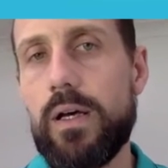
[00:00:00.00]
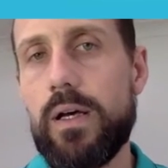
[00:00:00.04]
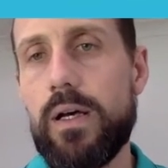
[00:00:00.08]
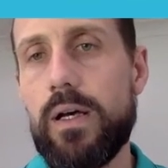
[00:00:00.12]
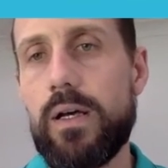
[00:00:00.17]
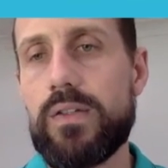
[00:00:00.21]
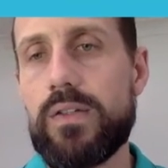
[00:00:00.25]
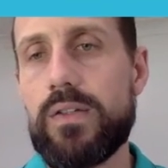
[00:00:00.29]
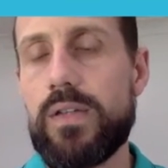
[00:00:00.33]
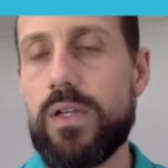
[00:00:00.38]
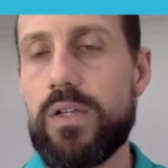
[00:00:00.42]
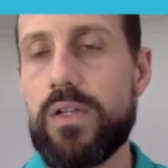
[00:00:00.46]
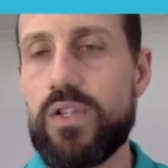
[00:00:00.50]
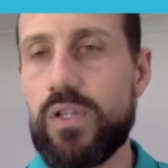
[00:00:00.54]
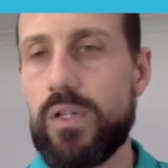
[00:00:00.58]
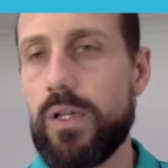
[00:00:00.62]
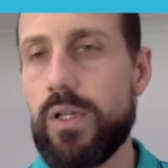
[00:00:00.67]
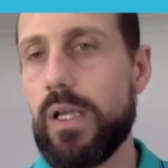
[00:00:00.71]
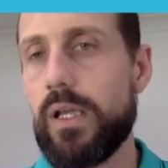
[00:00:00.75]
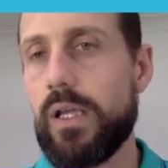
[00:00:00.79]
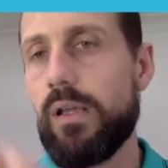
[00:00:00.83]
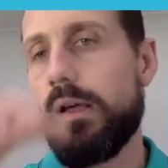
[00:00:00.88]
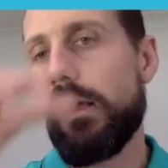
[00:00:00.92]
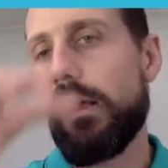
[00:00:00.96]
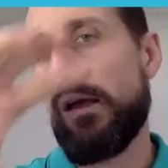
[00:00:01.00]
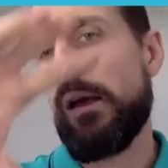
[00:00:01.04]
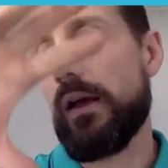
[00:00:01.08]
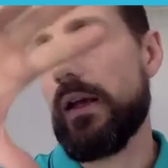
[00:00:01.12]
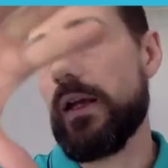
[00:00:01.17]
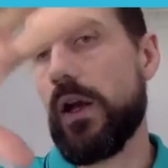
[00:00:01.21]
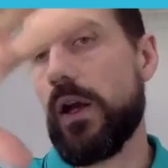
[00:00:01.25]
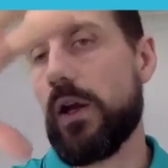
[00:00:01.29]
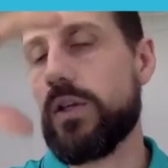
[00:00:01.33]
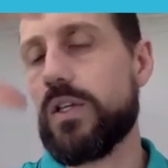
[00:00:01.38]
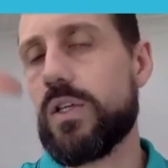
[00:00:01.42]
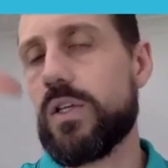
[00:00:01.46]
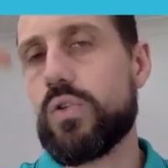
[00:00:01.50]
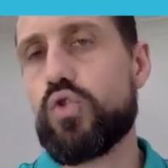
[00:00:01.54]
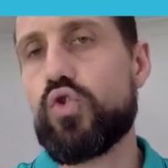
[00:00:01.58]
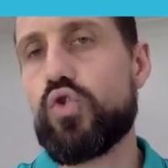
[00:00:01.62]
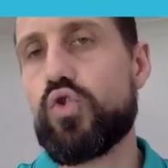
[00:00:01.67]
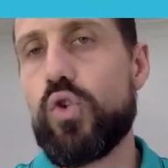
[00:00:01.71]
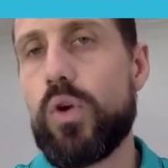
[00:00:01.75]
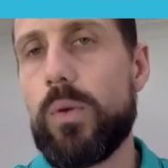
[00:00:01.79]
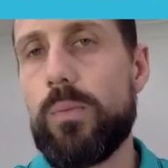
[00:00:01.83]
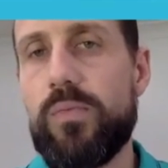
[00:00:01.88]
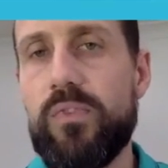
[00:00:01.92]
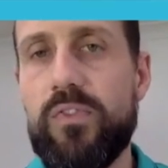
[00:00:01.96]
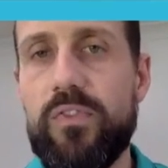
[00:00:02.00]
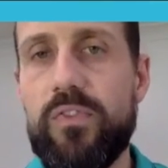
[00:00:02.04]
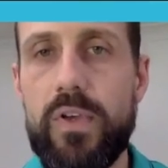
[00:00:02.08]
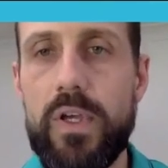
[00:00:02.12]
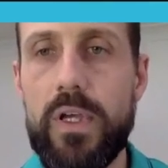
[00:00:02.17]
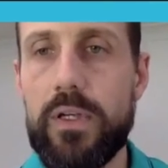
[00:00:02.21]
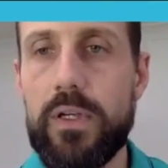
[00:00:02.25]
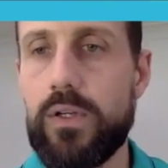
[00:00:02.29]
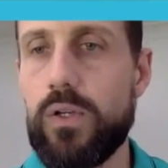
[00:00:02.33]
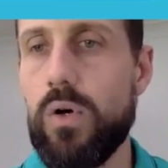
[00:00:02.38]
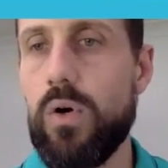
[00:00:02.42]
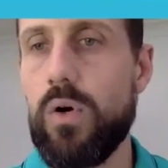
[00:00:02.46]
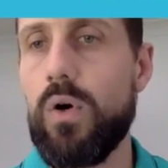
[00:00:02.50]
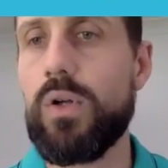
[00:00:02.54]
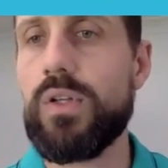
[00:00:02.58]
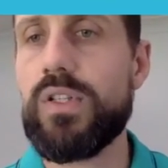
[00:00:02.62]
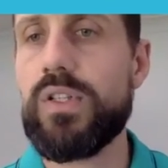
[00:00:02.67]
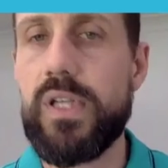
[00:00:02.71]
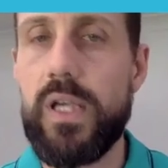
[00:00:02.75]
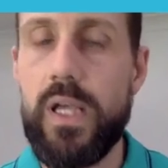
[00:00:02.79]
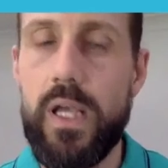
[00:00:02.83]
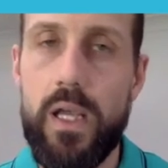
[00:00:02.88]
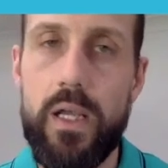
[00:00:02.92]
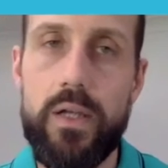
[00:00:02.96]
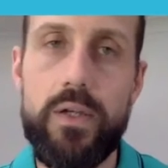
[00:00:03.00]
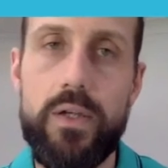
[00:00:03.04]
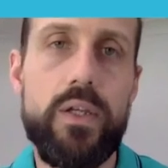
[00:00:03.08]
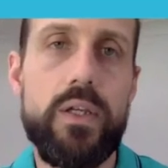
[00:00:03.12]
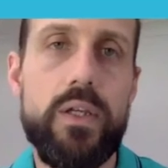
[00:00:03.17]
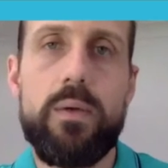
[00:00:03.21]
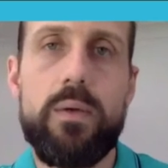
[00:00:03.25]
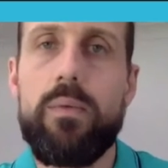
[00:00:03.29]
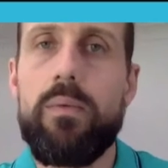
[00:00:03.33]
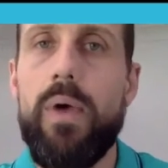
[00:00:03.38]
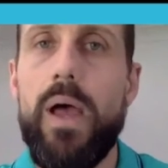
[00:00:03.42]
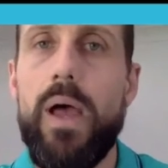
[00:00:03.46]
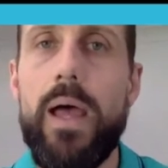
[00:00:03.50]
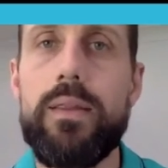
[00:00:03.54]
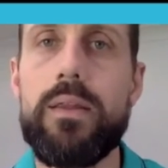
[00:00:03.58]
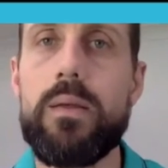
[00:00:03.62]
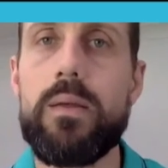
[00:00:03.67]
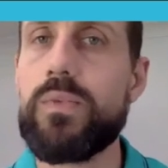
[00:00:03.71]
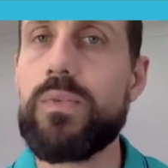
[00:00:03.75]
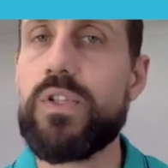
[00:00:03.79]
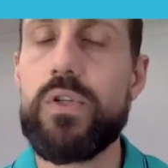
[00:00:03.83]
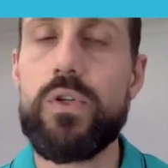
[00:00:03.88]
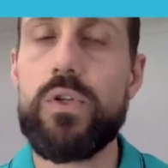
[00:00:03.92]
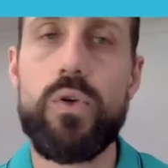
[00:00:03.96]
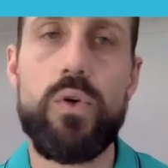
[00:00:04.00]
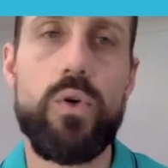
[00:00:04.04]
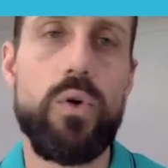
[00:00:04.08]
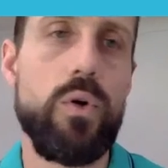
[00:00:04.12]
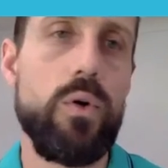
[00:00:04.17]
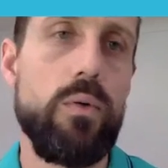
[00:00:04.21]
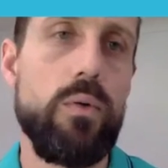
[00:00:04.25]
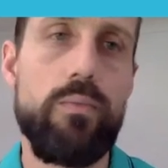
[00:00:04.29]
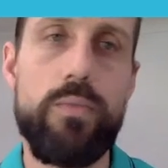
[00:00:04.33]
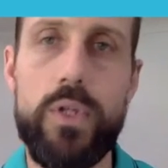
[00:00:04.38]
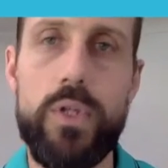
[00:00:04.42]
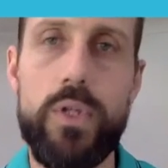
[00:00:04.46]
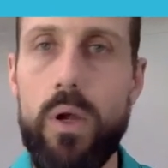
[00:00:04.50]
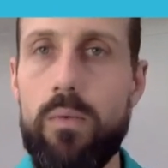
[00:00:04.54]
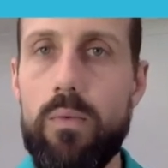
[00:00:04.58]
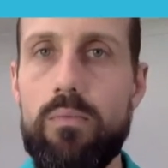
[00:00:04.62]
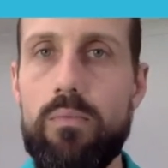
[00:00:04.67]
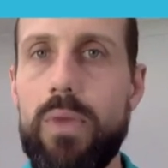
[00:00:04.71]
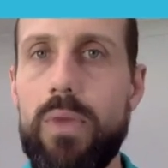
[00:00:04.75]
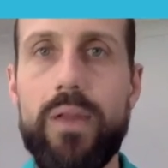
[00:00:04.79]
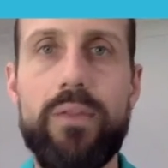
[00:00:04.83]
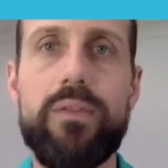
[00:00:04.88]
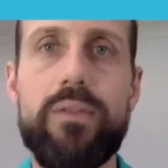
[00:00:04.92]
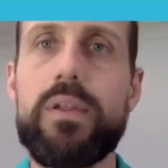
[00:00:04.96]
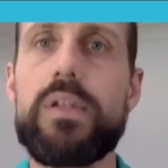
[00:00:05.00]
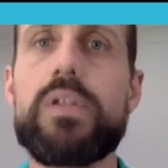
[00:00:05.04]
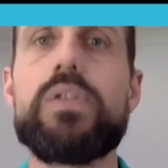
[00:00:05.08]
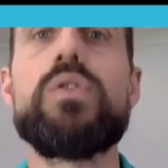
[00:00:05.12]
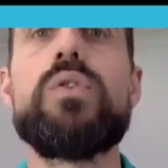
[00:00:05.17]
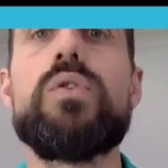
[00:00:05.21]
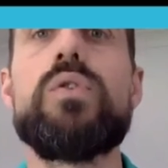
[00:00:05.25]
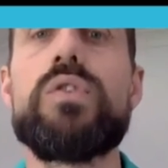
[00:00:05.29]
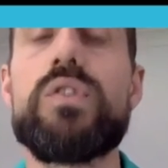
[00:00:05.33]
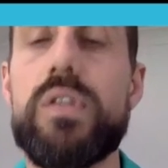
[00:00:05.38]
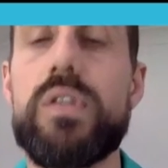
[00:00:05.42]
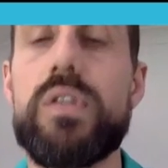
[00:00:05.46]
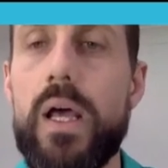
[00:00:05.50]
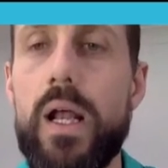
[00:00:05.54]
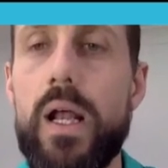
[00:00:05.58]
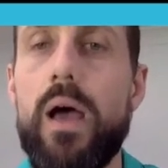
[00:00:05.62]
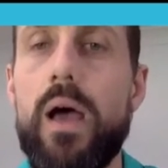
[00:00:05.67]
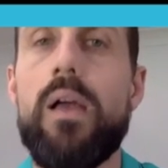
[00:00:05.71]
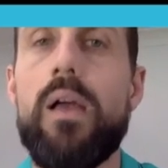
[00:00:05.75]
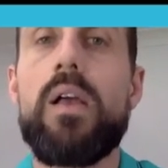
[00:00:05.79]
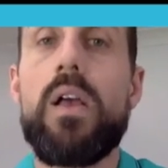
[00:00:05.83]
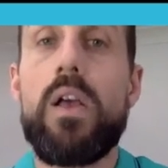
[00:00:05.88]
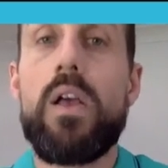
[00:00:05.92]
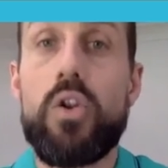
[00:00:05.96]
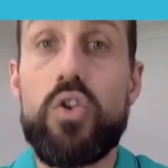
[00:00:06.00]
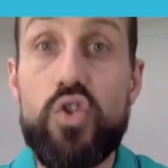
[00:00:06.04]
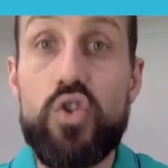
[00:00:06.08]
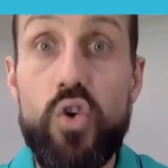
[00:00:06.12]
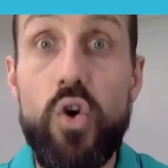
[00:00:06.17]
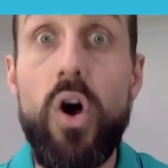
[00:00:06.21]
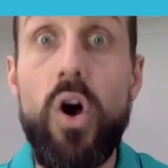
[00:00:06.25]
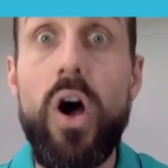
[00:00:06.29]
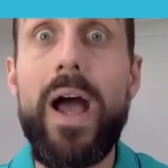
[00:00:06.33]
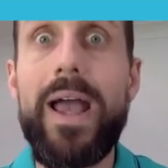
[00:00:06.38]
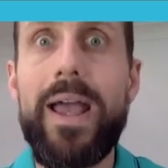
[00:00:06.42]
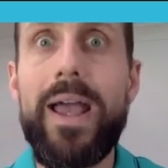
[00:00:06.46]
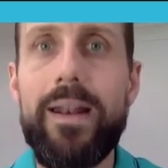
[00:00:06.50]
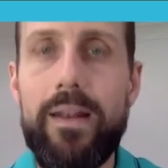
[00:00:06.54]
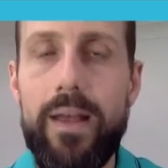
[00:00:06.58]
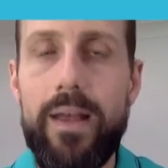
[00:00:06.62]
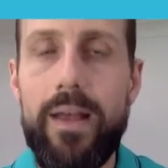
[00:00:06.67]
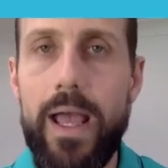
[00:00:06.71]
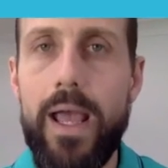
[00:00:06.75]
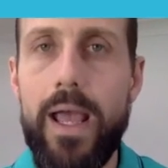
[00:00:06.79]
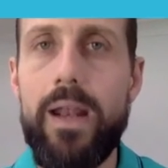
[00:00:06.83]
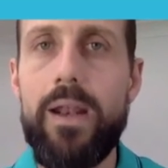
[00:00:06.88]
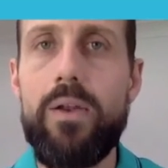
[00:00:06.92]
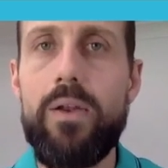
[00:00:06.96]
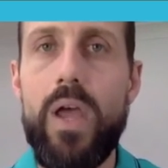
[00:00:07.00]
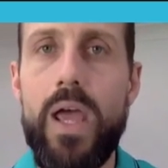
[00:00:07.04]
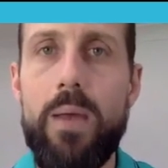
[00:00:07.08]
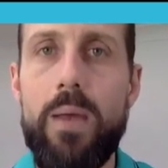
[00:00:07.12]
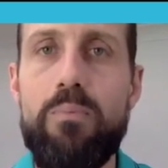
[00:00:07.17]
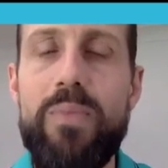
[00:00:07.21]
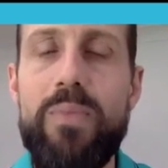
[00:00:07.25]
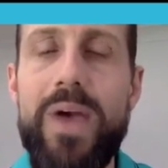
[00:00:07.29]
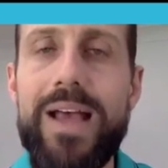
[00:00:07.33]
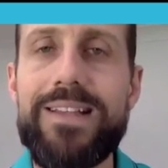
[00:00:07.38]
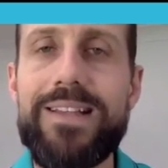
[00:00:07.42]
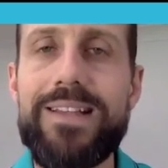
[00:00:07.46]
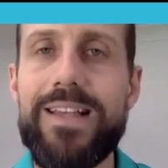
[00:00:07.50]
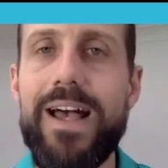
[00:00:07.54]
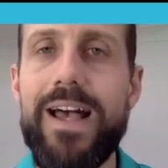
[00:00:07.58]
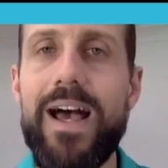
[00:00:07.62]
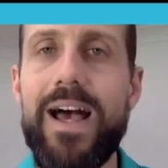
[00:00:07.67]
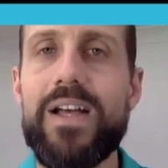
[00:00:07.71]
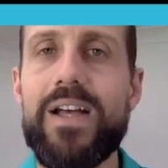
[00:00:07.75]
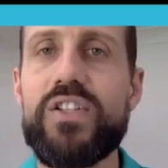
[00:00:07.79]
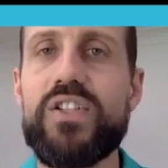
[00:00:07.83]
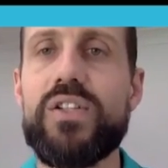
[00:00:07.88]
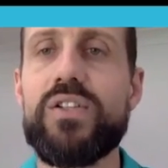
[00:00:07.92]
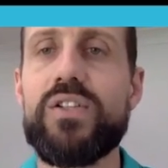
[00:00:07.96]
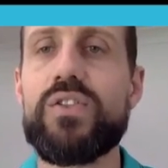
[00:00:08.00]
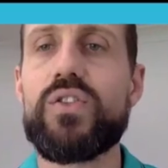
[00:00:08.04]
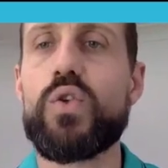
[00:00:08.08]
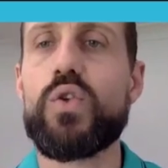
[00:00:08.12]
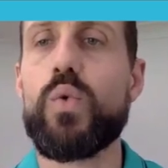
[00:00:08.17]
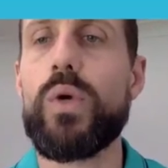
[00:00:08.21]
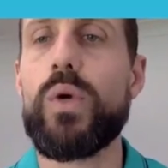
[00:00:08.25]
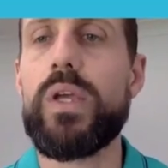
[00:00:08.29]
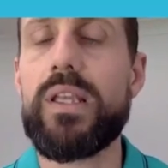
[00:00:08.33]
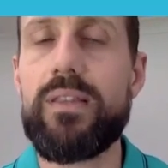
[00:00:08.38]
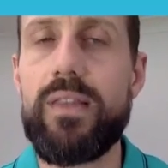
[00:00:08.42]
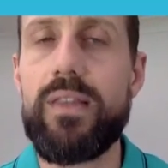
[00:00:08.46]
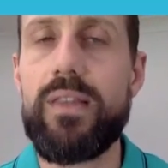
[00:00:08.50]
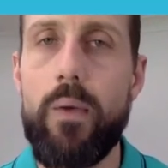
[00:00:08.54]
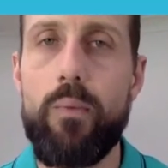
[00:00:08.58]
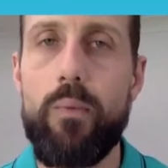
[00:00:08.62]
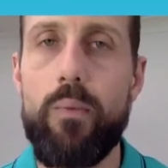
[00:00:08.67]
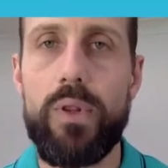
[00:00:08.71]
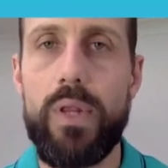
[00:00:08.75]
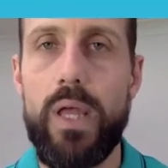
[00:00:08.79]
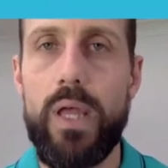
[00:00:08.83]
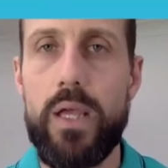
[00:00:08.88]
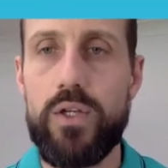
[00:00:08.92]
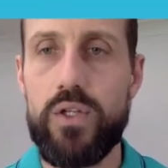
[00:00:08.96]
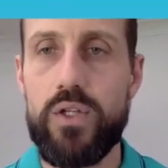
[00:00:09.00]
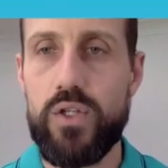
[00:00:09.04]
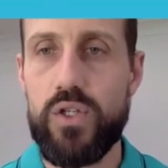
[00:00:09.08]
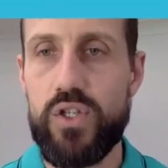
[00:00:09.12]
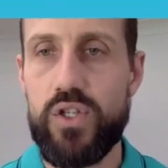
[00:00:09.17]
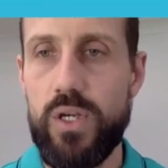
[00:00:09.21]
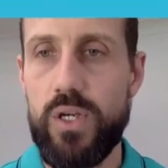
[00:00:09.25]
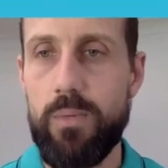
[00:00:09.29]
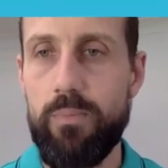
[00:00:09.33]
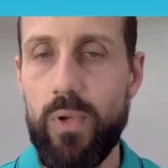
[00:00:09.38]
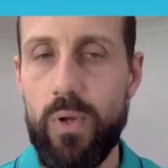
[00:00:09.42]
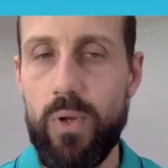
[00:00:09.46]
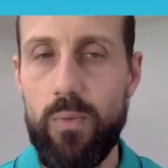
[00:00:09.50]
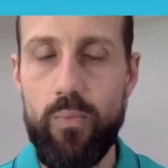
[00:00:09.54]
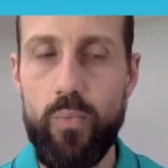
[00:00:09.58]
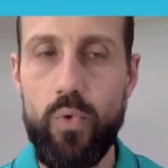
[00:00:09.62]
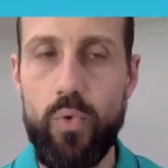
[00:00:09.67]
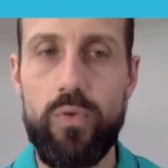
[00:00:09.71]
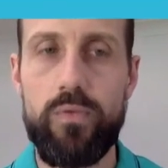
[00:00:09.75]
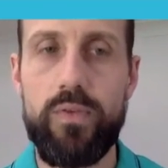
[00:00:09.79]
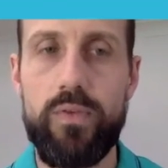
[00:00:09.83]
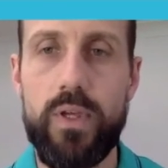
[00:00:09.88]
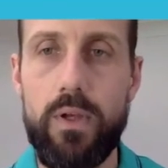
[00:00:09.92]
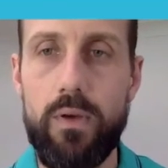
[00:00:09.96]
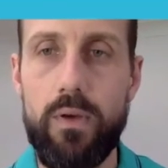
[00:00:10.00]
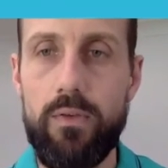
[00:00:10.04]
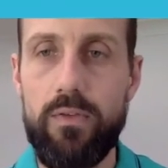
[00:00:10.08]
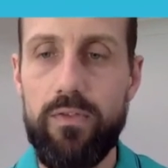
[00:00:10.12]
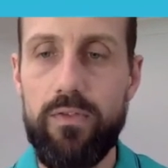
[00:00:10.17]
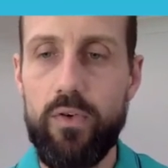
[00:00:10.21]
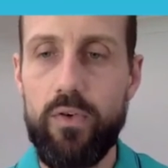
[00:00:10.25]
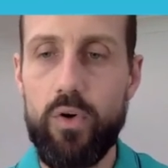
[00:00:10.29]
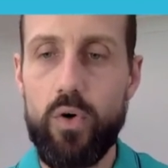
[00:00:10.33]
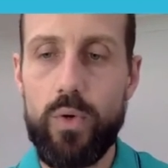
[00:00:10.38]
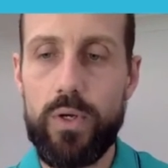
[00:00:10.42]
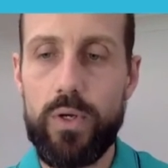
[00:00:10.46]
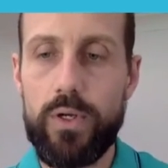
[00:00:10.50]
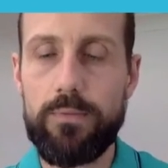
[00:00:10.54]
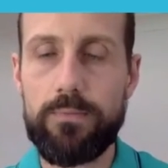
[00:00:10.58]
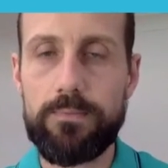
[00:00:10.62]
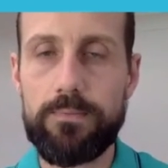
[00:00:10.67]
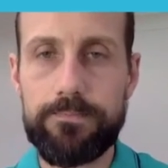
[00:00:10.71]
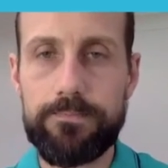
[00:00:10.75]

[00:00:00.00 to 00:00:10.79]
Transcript: essentially, you can drip feed content, you can add them to your, monthly newsletter, try and massage and tweak that relationship moving forward.